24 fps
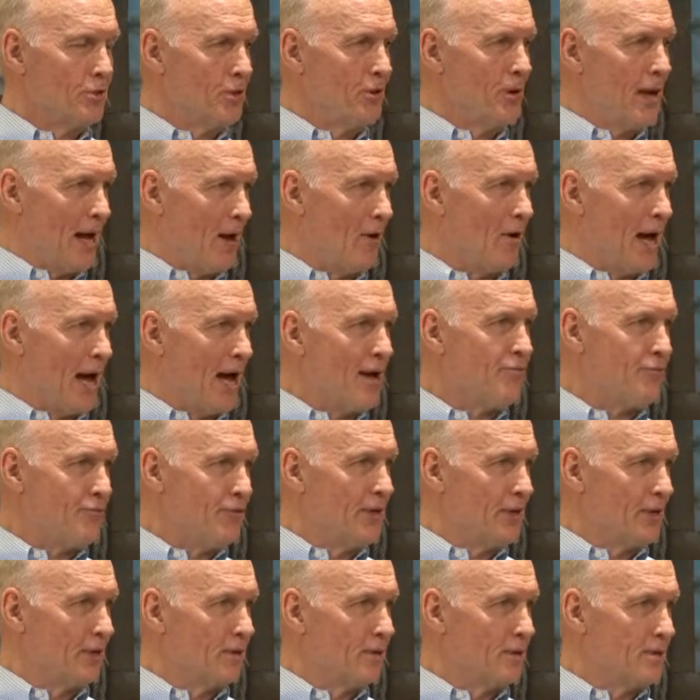how I
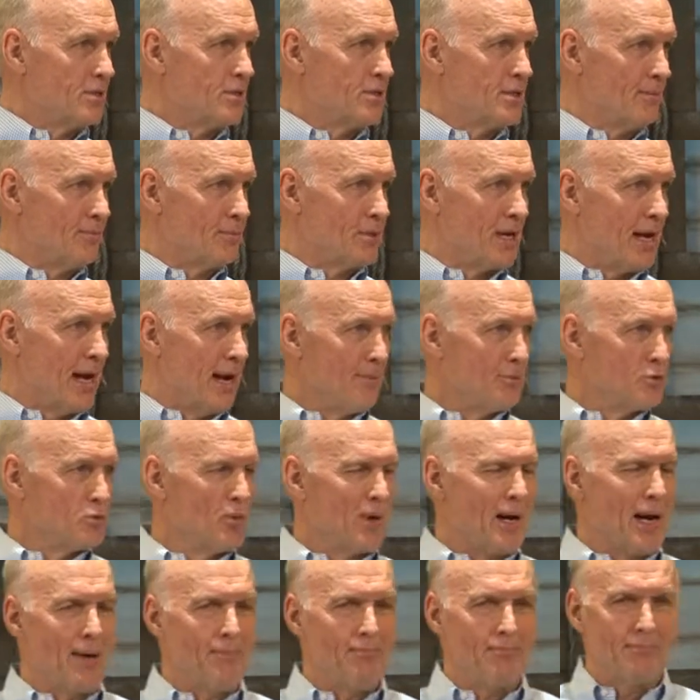feel sometimes when
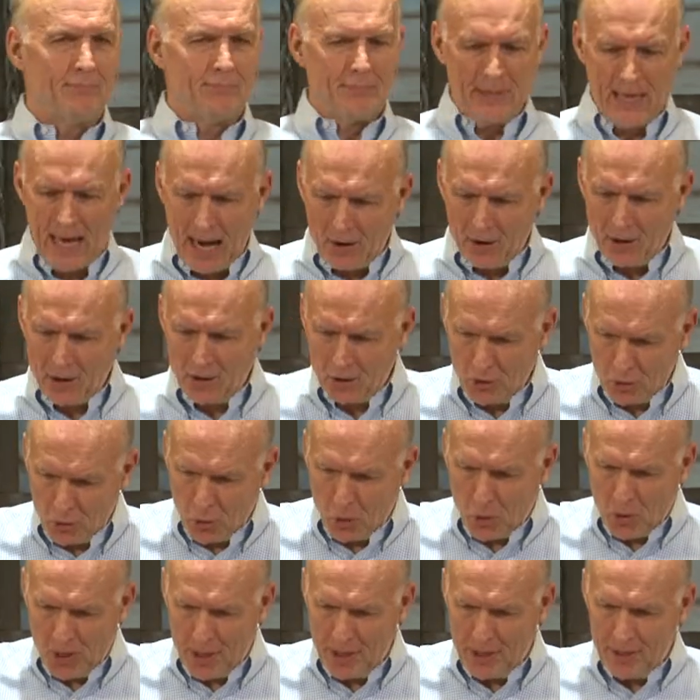I'm doubting the
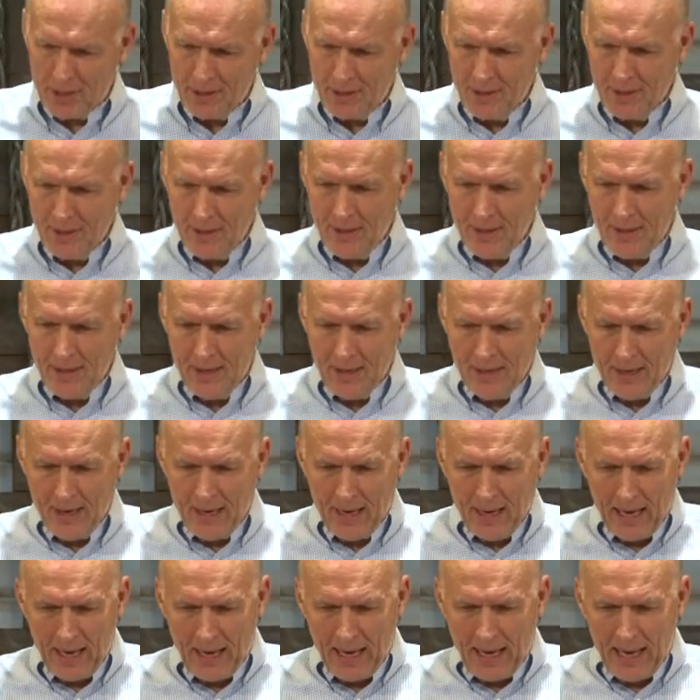Lord.
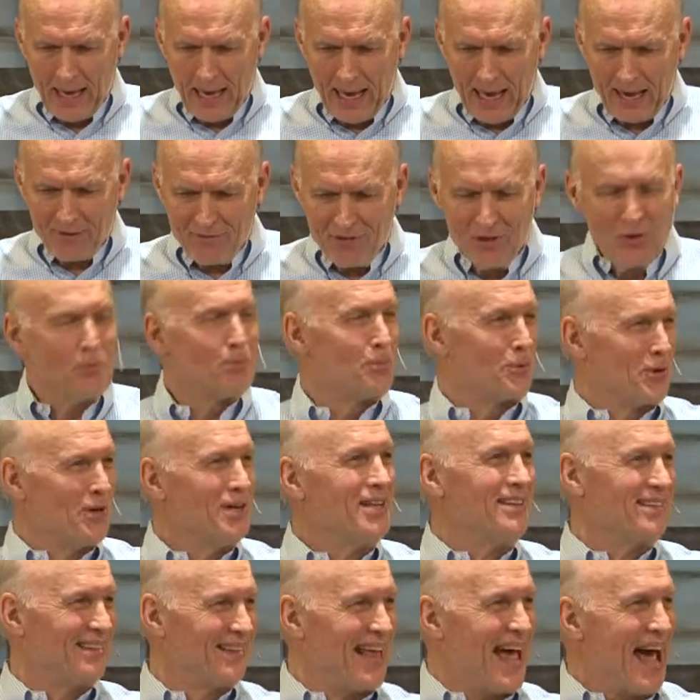I feel pretty
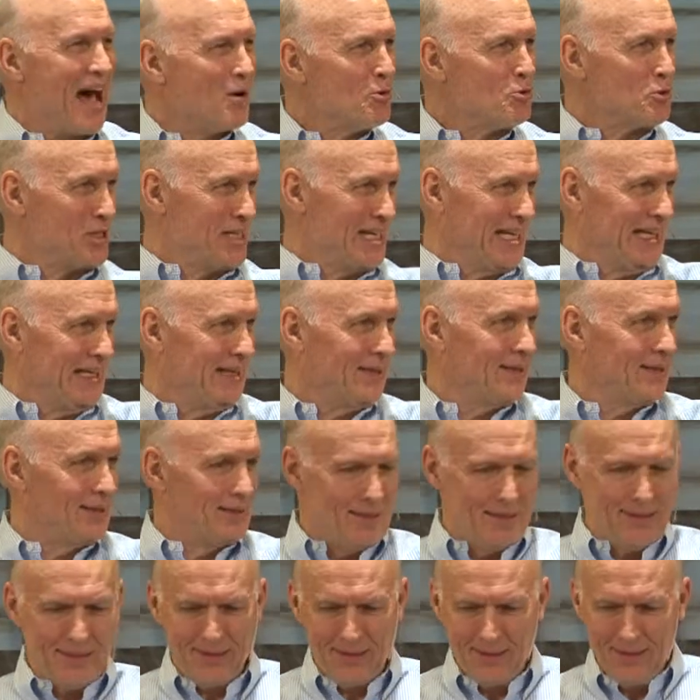lousy.
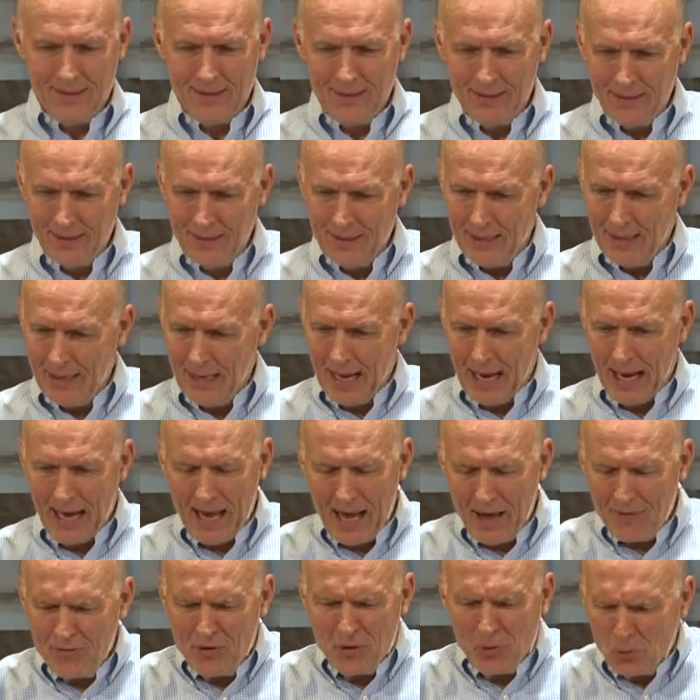I
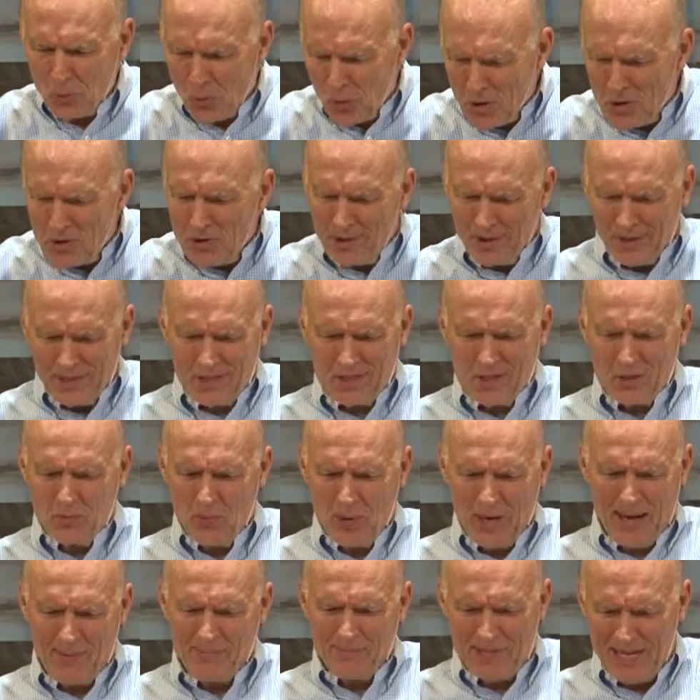feel worthless when
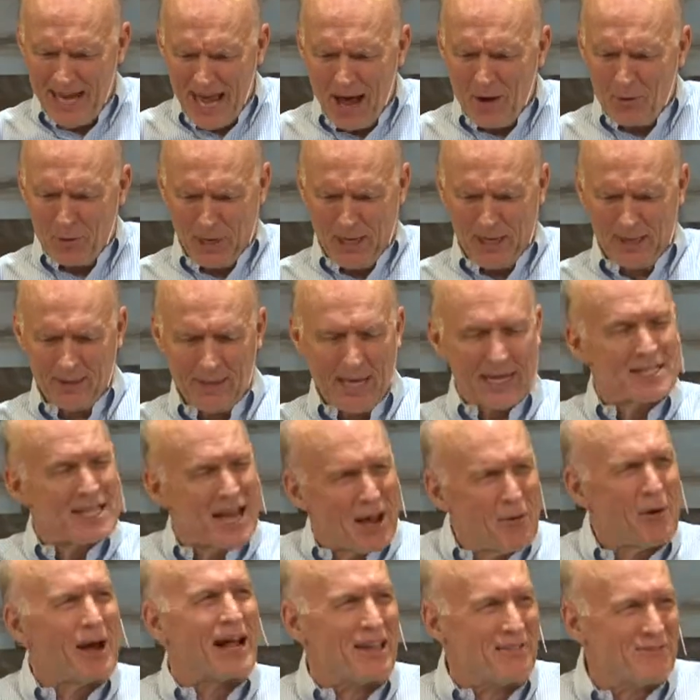I'm doubting. That's how
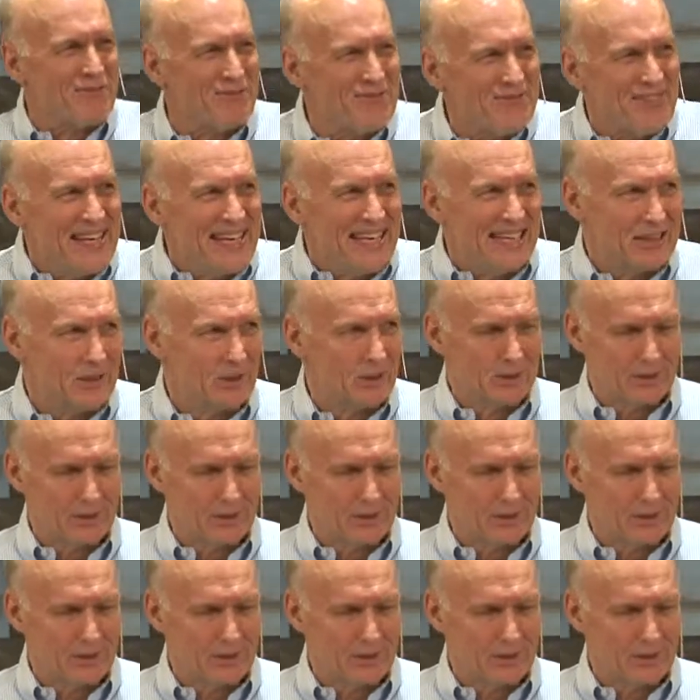I feel.